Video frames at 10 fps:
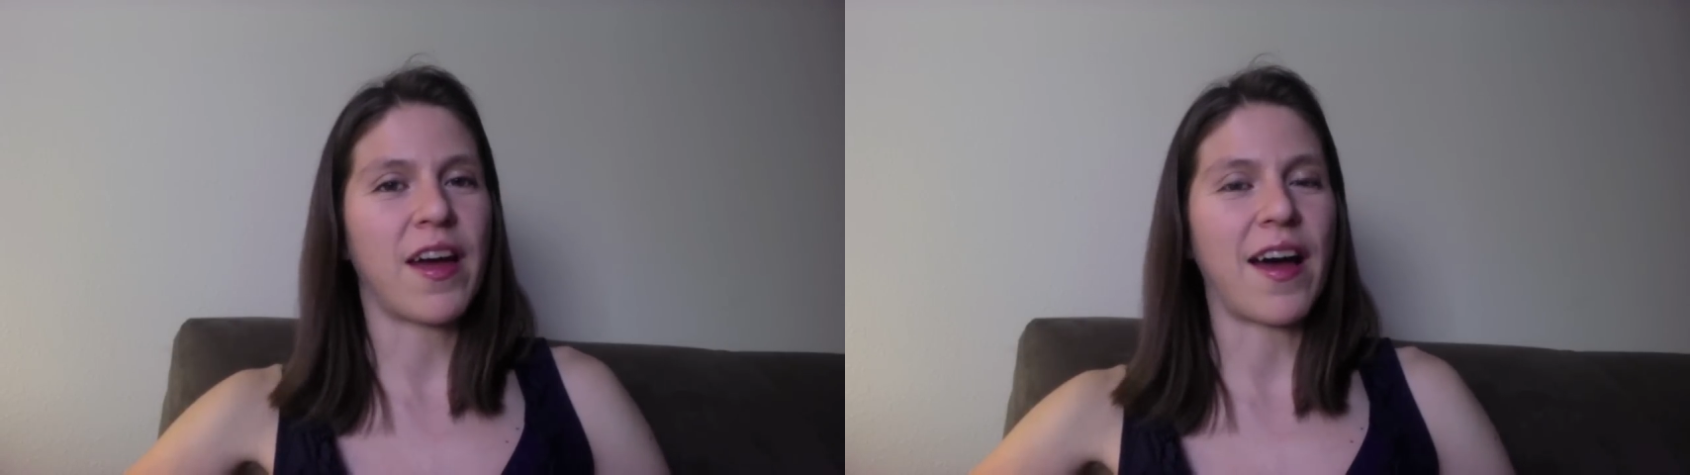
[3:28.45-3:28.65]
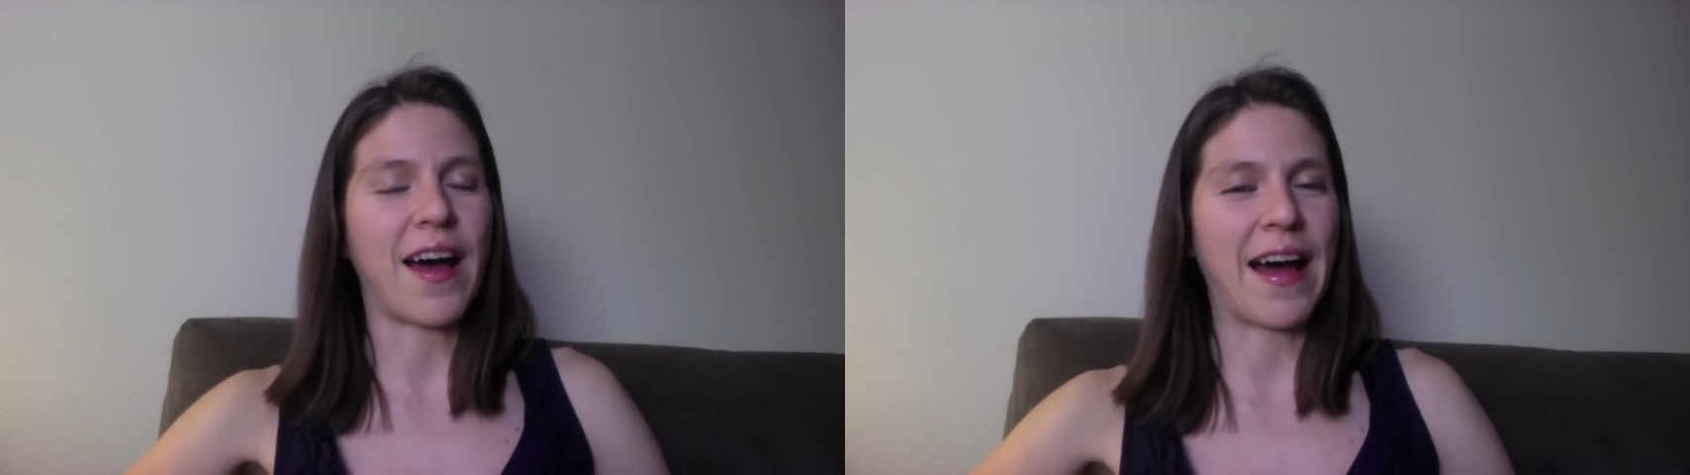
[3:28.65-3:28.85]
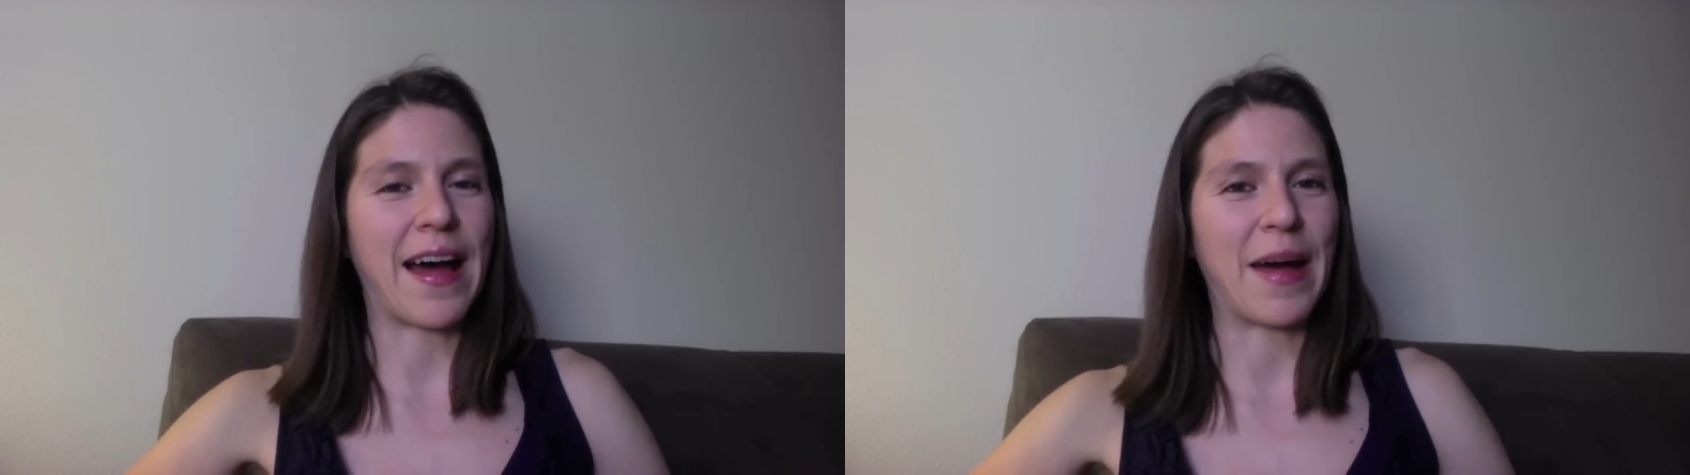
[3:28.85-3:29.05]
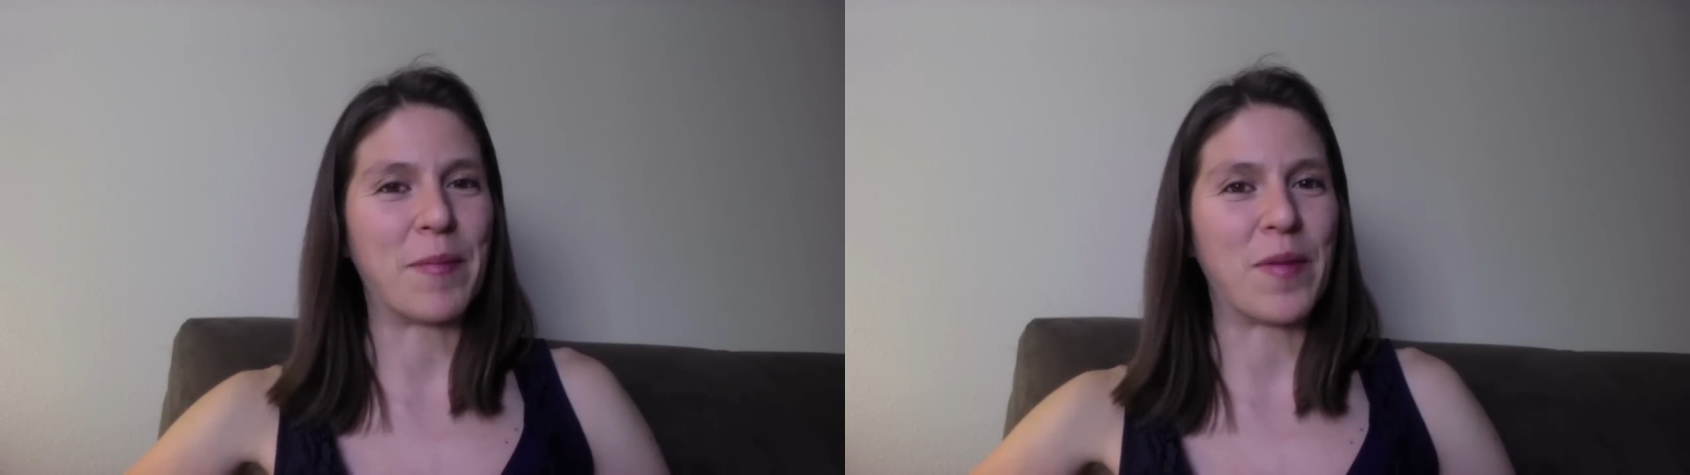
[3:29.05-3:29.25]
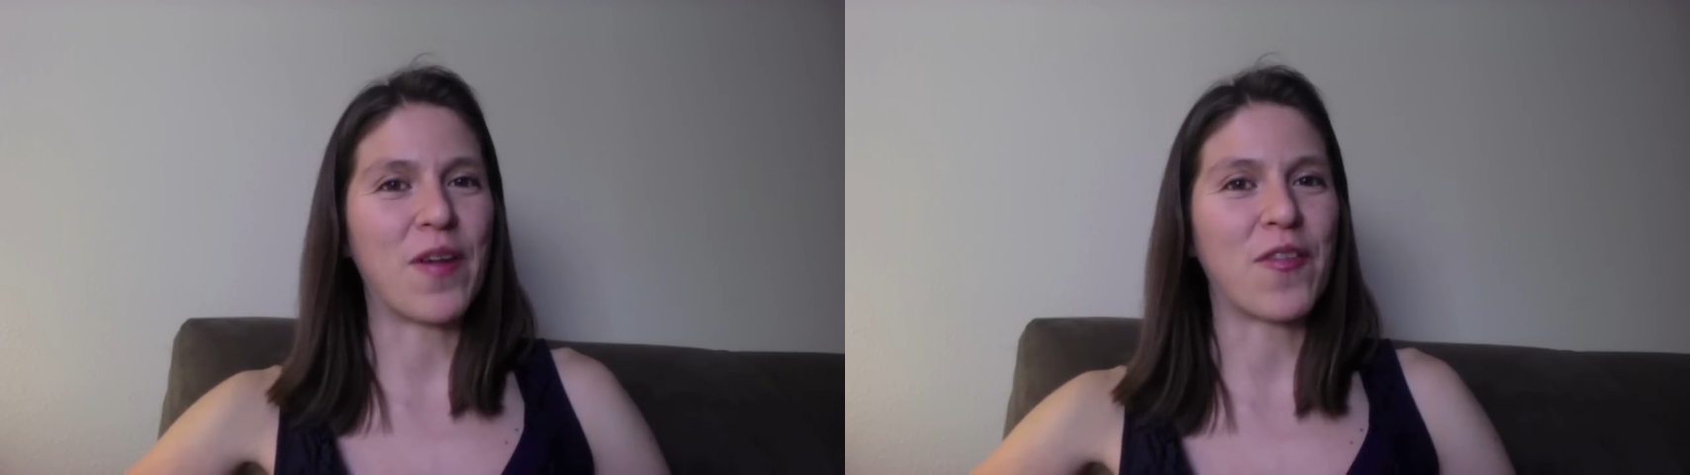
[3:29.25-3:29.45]

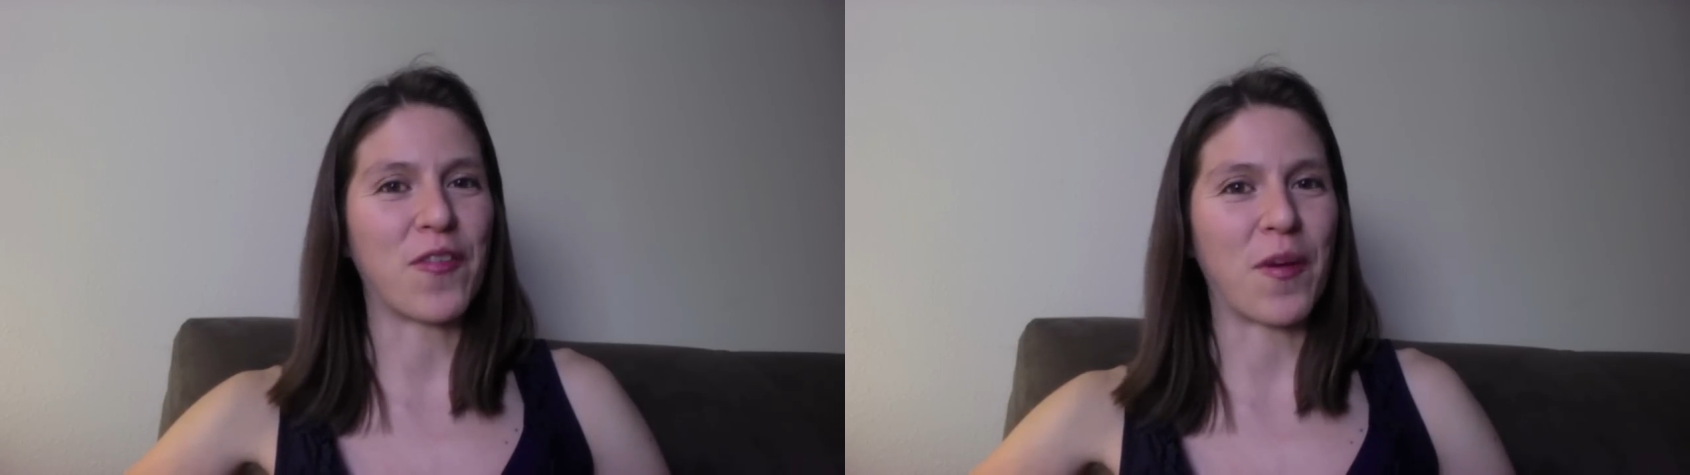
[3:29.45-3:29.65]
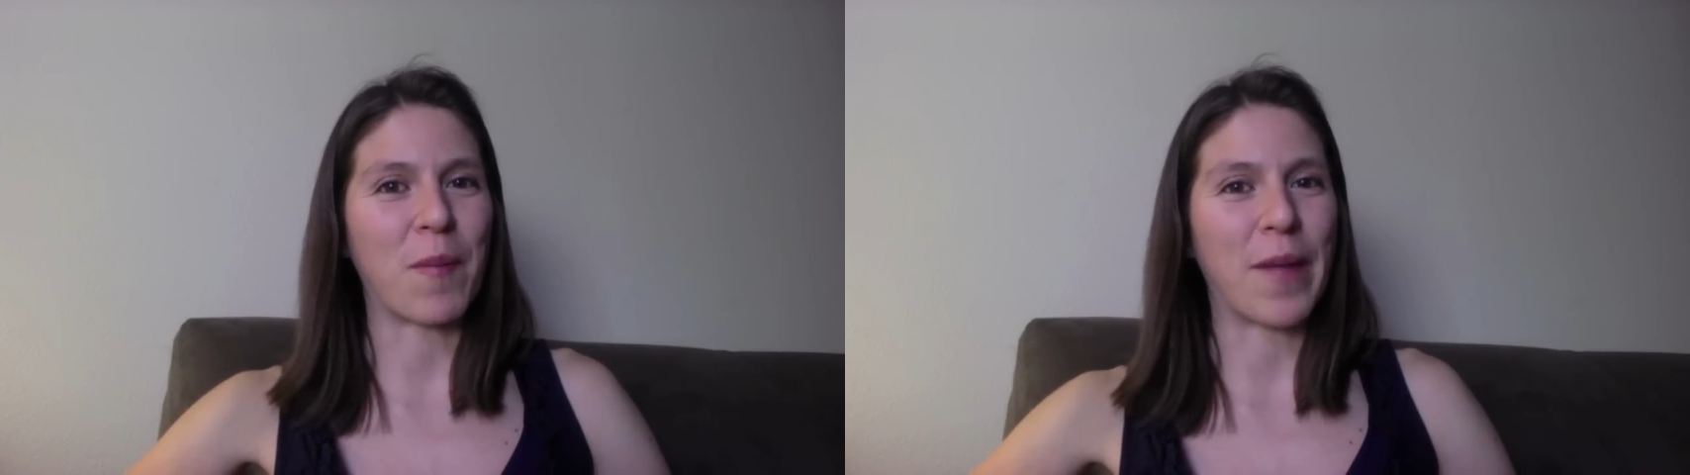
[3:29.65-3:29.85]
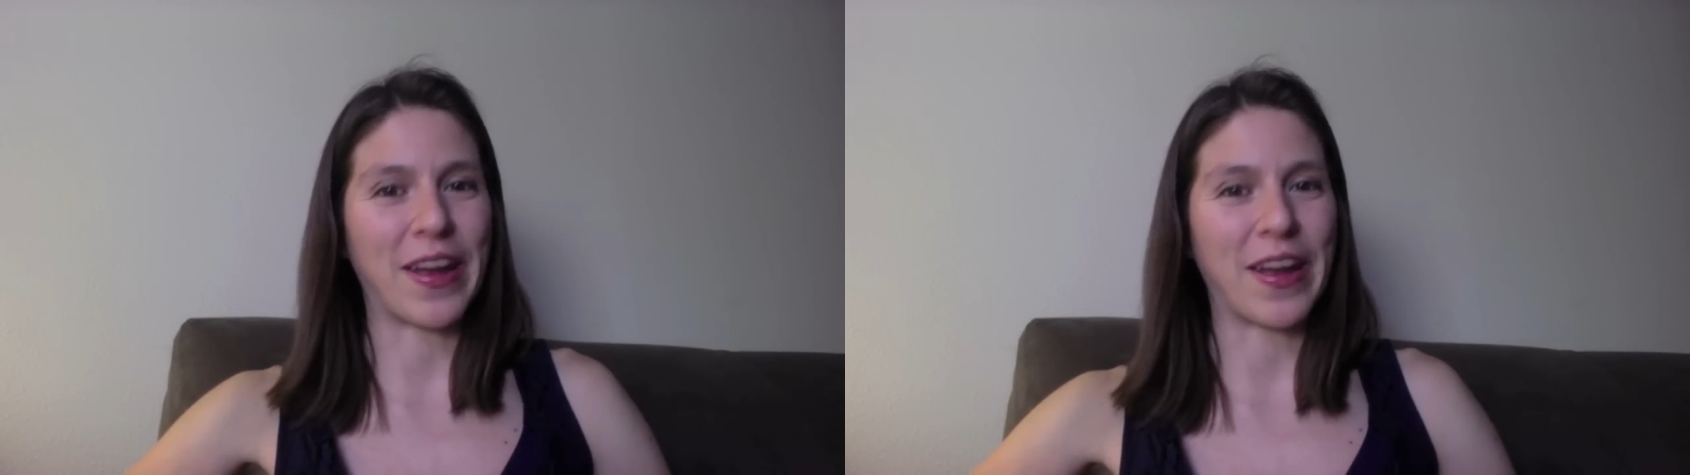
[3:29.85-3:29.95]
from my